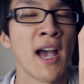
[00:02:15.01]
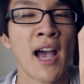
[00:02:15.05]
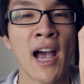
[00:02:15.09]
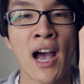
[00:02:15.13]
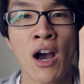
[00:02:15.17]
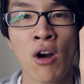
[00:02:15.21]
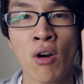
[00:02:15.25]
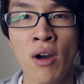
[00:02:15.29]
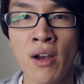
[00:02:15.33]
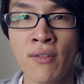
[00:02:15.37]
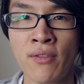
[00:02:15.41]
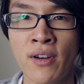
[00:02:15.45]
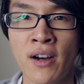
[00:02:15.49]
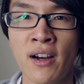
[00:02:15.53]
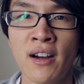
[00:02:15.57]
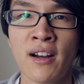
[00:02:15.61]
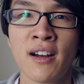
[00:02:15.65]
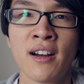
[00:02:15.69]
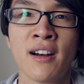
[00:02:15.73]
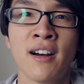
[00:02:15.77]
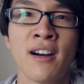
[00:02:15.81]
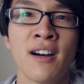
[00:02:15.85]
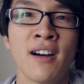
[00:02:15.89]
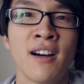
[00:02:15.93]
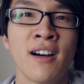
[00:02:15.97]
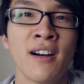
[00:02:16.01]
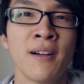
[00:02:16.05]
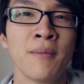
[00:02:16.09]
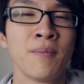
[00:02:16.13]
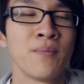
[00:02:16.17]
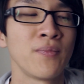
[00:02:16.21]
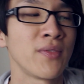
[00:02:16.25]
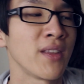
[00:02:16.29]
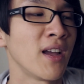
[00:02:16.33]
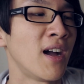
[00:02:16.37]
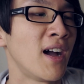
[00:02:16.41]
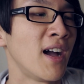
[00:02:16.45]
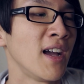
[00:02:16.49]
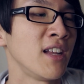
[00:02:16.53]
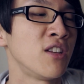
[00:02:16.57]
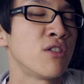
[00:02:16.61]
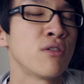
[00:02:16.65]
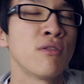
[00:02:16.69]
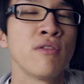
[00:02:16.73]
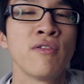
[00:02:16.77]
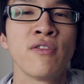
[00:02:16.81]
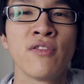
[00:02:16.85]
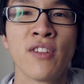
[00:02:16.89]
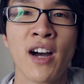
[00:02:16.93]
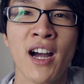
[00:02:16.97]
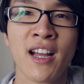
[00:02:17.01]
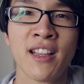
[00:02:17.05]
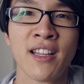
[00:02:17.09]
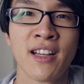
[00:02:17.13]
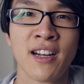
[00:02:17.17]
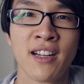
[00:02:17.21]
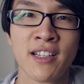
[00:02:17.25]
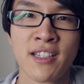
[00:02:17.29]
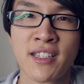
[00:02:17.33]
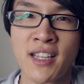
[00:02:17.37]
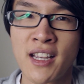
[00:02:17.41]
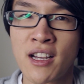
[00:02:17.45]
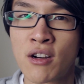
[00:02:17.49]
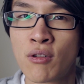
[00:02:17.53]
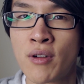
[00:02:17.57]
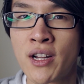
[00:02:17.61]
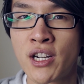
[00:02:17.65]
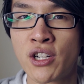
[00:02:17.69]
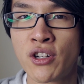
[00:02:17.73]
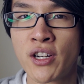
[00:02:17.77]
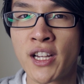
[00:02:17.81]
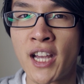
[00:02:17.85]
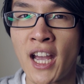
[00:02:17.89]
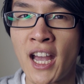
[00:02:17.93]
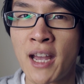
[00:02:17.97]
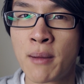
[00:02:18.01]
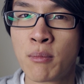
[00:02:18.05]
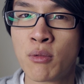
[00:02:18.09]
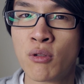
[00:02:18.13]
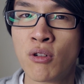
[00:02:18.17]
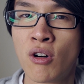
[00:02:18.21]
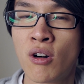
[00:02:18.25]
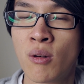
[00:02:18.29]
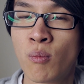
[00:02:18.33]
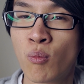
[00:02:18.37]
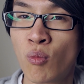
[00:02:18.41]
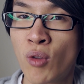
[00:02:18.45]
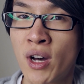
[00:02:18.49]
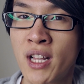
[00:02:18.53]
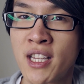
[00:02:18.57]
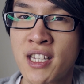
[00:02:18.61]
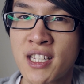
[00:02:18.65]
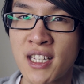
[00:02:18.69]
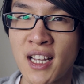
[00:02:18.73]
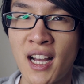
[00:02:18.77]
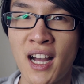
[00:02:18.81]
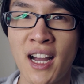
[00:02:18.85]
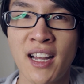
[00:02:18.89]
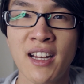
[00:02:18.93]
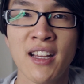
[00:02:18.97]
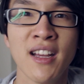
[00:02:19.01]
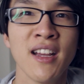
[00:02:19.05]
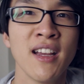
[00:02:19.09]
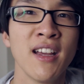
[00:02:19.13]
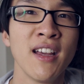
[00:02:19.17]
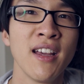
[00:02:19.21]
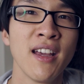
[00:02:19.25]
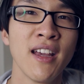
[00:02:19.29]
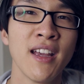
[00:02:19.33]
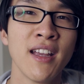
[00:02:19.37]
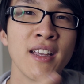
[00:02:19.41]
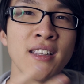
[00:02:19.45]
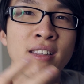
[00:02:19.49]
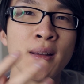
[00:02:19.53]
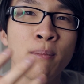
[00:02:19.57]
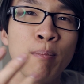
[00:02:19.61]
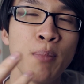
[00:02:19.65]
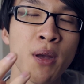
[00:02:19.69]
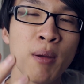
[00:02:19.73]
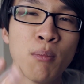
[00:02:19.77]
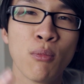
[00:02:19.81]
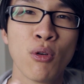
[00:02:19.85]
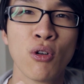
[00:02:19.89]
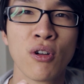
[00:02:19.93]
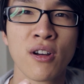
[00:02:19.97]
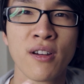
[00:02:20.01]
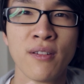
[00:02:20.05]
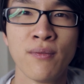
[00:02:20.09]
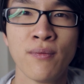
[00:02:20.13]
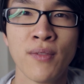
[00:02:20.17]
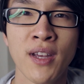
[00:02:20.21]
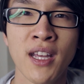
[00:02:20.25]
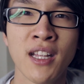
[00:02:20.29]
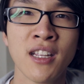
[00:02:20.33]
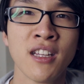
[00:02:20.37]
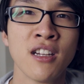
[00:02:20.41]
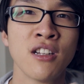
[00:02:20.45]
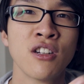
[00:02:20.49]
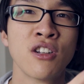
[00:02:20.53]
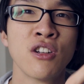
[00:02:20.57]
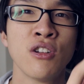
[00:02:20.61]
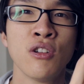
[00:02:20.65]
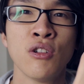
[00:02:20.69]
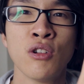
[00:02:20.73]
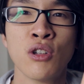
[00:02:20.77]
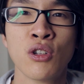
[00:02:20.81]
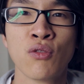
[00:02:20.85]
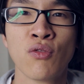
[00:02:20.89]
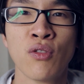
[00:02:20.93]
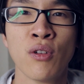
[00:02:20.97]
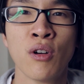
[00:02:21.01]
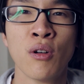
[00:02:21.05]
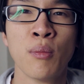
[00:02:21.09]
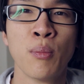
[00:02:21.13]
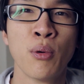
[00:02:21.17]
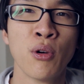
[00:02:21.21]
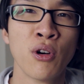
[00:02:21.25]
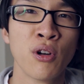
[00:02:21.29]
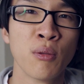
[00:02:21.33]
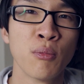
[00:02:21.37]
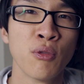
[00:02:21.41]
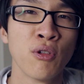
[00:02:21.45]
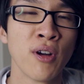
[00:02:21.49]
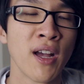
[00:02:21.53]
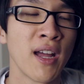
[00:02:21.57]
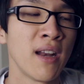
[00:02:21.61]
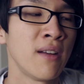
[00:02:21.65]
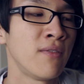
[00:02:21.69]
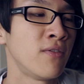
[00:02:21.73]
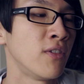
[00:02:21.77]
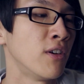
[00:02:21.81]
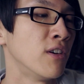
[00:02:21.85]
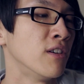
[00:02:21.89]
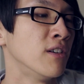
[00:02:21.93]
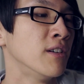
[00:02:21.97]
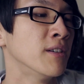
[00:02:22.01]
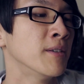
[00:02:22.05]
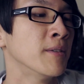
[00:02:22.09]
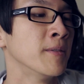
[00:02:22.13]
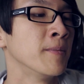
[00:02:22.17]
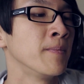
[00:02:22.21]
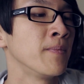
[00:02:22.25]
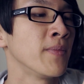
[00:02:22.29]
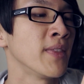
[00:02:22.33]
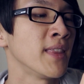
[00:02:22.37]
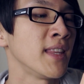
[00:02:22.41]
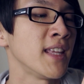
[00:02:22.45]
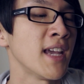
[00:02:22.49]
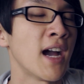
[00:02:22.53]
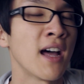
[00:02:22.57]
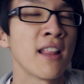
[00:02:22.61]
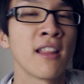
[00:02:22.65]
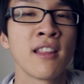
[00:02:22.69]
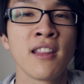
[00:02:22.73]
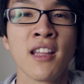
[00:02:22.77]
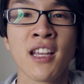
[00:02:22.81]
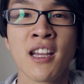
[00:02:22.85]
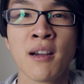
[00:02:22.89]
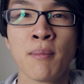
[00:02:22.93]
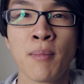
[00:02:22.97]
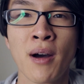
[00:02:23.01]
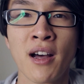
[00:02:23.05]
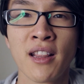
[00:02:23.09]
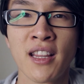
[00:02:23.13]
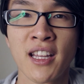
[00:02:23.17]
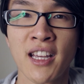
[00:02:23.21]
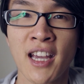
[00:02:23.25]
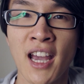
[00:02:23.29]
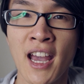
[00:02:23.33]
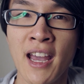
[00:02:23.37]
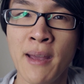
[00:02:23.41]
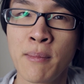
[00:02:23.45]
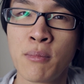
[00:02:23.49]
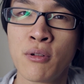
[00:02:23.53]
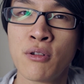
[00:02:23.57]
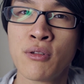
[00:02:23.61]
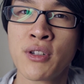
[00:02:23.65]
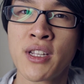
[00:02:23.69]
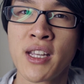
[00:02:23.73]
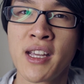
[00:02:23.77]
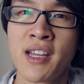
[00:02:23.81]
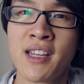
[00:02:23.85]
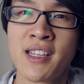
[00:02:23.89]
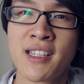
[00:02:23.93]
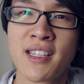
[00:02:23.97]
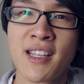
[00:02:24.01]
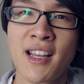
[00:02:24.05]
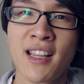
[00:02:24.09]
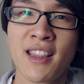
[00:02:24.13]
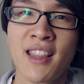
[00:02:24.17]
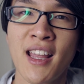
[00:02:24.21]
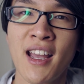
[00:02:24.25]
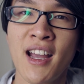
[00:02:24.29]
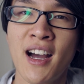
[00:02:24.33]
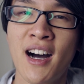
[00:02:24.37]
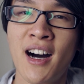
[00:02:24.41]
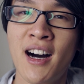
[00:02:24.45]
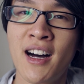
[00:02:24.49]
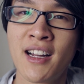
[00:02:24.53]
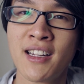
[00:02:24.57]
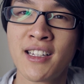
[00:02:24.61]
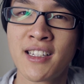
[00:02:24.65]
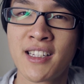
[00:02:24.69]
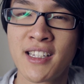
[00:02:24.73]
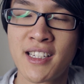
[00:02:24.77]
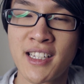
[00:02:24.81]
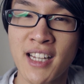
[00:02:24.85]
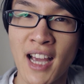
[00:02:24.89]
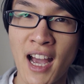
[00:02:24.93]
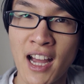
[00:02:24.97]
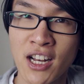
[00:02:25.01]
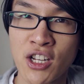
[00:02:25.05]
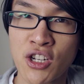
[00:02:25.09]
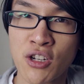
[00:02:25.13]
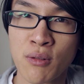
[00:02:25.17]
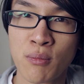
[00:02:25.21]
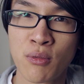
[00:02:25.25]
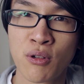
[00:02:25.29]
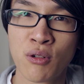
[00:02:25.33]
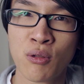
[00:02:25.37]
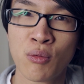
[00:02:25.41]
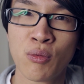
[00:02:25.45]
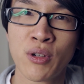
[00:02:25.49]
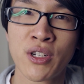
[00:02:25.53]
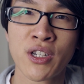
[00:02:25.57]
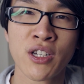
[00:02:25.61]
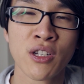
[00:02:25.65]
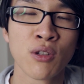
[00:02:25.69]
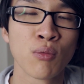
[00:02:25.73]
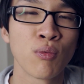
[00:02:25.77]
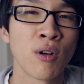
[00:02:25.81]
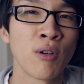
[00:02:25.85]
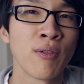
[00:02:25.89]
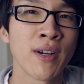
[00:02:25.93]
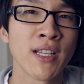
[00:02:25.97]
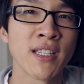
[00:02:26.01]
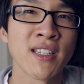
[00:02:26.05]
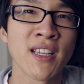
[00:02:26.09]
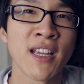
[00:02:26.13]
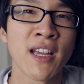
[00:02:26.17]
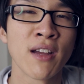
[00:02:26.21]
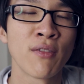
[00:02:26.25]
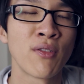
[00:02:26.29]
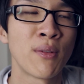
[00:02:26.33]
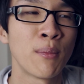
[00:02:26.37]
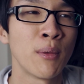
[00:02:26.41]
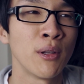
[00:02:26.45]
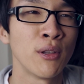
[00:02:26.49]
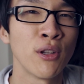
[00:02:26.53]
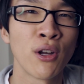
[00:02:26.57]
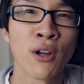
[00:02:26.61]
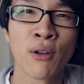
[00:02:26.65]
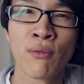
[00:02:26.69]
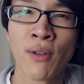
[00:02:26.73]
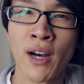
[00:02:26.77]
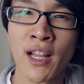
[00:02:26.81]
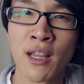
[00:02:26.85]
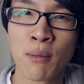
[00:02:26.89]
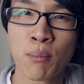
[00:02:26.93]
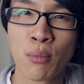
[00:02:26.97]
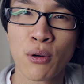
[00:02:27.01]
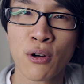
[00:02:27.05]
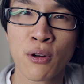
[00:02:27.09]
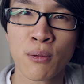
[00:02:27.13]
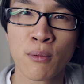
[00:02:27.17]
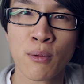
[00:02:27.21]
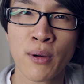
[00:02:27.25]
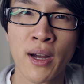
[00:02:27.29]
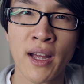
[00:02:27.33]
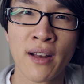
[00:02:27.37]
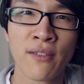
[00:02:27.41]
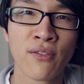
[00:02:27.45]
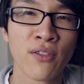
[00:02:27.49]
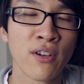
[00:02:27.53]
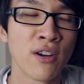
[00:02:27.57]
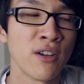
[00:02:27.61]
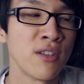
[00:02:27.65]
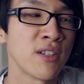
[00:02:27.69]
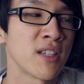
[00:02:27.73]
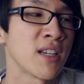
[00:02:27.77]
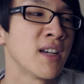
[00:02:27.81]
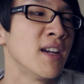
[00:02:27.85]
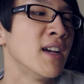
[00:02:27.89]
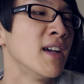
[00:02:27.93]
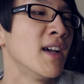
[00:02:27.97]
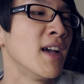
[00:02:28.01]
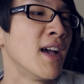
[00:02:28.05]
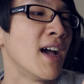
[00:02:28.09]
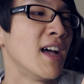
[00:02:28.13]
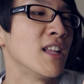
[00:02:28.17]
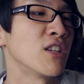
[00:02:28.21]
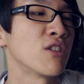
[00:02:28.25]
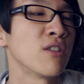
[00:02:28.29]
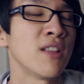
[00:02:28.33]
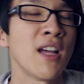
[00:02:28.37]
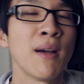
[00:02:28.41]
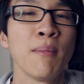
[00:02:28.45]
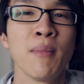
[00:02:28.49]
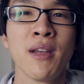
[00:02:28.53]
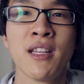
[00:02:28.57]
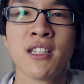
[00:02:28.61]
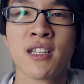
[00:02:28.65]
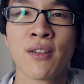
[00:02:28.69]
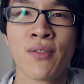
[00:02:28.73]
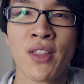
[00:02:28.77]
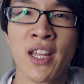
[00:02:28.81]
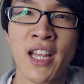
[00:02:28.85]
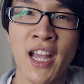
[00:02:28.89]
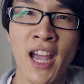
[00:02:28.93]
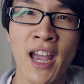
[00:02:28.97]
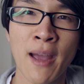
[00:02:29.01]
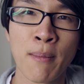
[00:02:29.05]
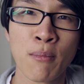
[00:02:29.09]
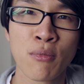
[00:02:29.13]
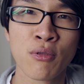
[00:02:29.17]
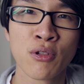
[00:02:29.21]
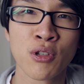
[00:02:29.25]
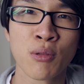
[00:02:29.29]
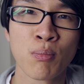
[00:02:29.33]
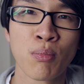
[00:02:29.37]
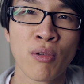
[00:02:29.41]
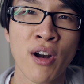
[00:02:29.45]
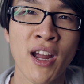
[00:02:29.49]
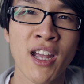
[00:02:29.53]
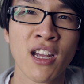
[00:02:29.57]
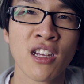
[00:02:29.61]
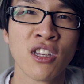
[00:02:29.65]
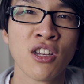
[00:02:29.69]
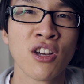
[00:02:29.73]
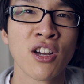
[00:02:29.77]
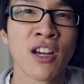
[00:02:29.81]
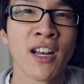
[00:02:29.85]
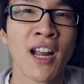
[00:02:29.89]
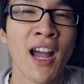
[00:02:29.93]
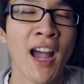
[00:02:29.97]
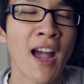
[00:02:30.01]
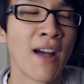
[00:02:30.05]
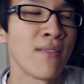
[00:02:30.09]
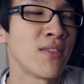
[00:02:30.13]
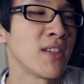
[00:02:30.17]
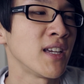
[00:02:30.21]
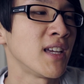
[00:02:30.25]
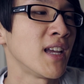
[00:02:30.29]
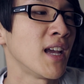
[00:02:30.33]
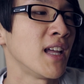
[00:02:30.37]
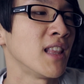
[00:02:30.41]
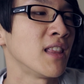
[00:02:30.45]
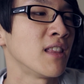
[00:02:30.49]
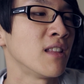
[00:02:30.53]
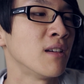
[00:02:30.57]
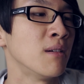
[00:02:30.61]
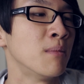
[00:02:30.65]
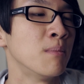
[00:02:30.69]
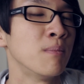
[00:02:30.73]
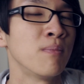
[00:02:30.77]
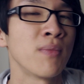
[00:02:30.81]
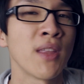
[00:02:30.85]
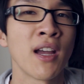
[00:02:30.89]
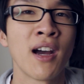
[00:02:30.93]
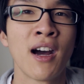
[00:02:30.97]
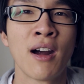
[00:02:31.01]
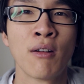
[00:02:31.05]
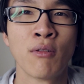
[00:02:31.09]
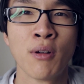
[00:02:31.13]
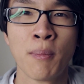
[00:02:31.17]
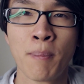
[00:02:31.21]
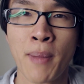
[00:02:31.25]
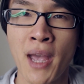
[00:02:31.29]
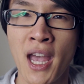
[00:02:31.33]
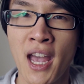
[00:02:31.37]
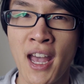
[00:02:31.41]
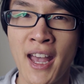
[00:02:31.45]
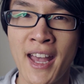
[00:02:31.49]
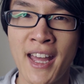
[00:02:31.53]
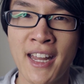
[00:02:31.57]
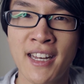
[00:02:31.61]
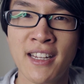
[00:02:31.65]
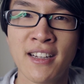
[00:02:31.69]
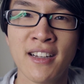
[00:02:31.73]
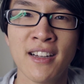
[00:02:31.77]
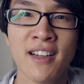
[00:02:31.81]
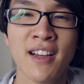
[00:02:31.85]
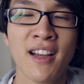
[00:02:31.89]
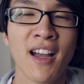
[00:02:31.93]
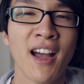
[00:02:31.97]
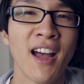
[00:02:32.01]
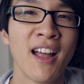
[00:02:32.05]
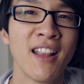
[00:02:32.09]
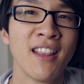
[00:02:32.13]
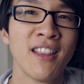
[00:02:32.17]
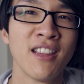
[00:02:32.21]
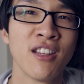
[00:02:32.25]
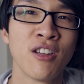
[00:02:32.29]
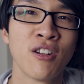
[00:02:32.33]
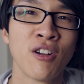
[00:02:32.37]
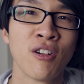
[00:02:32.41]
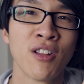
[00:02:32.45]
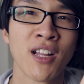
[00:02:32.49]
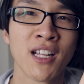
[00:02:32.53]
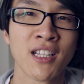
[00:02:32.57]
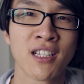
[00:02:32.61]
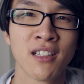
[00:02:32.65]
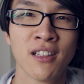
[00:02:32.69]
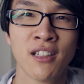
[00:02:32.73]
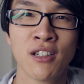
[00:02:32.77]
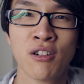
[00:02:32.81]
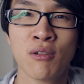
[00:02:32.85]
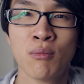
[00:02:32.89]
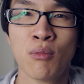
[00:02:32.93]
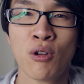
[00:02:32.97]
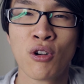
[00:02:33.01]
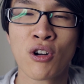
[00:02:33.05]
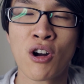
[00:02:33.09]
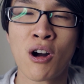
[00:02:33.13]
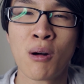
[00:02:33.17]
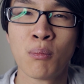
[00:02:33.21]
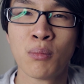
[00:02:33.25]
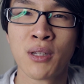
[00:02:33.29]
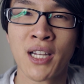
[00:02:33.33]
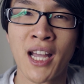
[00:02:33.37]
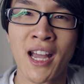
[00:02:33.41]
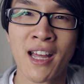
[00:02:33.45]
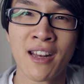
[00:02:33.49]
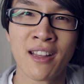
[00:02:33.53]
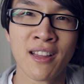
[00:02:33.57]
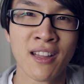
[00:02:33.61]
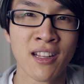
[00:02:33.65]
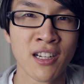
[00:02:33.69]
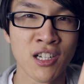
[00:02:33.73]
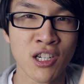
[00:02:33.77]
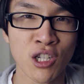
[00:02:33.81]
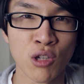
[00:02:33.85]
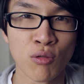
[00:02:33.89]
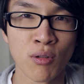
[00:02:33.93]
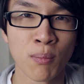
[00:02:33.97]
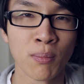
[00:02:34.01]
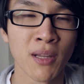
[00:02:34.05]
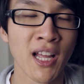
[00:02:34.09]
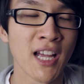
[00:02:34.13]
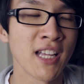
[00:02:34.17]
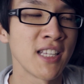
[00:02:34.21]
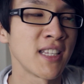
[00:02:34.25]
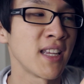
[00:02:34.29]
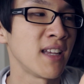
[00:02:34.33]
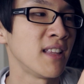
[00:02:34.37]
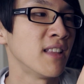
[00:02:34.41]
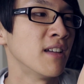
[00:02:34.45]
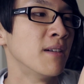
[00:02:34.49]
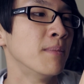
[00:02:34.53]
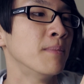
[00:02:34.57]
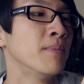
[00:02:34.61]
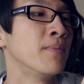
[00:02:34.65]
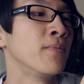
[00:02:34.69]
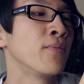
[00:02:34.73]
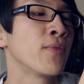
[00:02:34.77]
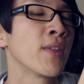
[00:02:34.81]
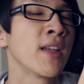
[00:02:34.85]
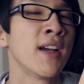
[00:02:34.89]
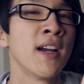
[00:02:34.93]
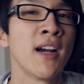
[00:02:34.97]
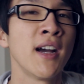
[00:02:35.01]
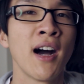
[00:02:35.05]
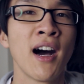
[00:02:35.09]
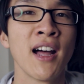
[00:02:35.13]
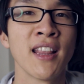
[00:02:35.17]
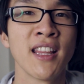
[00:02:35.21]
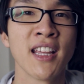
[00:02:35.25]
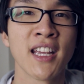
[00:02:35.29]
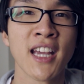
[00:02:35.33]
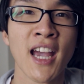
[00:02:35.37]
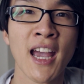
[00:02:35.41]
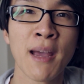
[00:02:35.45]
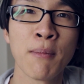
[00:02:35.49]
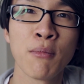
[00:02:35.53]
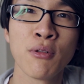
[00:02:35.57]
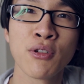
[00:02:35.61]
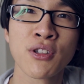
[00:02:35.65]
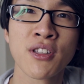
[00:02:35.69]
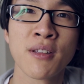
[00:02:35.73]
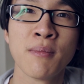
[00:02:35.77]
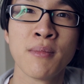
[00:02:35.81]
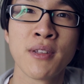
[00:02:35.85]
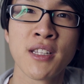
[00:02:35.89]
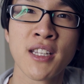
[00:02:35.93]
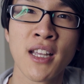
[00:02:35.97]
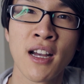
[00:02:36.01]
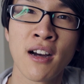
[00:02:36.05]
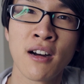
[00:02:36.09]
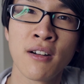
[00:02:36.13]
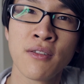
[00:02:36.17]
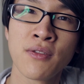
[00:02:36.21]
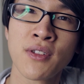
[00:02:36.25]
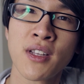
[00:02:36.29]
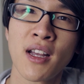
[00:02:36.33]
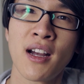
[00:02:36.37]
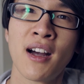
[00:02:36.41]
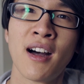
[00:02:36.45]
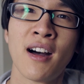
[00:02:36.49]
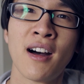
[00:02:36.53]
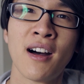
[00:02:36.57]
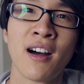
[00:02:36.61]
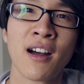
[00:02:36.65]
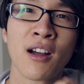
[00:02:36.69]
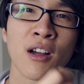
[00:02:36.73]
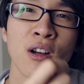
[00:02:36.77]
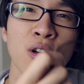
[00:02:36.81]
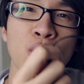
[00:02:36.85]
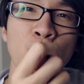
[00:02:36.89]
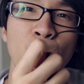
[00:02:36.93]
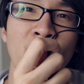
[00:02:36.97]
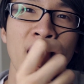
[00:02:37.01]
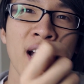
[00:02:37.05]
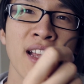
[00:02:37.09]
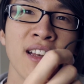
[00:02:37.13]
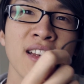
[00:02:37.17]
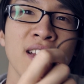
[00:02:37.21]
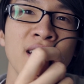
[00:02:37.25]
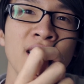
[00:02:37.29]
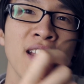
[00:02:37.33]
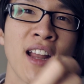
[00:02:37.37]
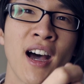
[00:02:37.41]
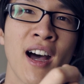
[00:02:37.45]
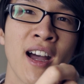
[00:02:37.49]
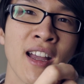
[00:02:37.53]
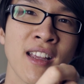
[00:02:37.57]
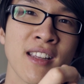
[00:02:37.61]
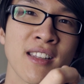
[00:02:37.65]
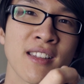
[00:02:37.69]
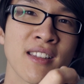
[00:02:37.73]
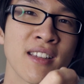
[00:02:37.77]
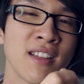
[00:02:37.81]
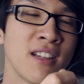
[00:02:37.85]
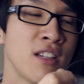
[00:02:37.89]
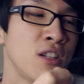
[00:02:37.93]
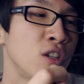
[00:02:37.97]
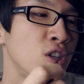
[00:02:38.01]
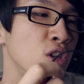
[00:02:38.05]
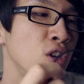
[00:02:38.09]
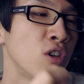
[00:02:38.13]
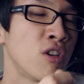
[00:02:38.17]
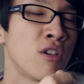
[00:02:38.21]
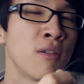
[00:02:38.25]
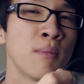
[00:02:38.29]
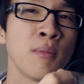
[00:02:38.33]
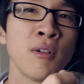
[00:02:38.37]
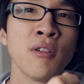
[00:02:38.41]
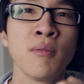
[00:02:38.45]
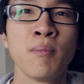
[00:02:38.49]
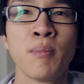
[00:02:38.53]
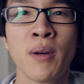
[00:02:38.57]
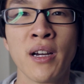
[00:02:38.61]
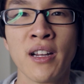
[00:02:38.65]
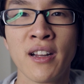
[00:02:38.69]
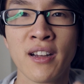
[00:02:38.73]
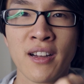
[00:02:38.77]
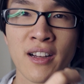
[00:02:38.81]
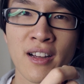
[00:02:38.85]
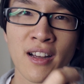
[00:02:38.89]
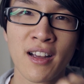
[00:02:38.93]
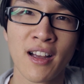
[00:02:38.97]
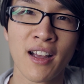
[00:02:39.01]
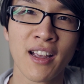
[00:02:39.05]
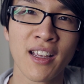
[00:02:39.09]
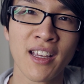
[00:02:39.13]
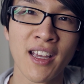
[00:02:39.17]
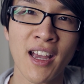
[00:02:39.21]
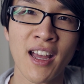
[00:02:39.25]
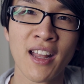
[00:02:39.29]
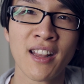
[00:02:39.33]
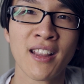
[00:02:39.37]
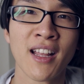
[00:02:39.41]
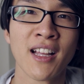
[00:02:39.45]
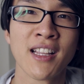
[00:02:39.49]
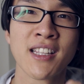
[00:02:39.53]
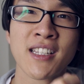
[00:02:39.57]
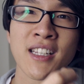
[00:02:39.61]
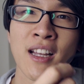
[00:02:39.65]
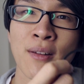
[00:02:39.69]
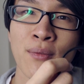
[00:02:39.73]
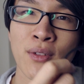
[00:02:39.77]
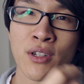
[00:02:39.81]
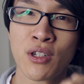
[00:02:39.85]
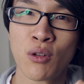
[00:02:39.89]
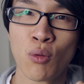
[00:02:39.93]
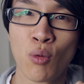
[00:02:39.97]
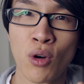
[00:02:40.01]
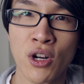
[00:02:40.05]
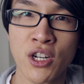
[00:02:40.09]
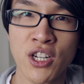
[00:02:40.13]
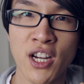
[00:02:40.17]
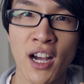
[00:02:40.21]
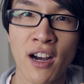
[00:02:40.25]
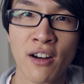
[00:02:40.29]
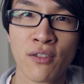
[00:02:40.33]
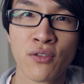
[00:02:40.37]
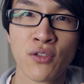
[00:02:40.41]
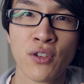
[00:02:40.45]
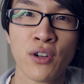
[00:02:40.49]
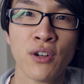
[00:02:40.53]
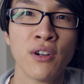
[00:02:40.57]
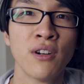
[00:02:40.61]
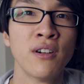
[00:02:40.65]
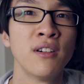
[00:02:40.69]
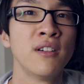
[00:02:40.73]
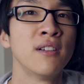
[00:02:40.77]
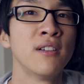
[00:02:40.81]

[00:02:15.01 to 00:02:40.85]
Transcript: However, I do find that a single entry cable on one side is a bit more convenient to use for a portable headphone. The other thing about the cables is that they aren't detachable, which is what we're seeing from a lot of other portable headphones. And so that means if the cables break, you're going to have to get them repaired. And that's a little more complicated than just replacing them. The cables themselves are quite nice and durable, but again, that's something to watch out for.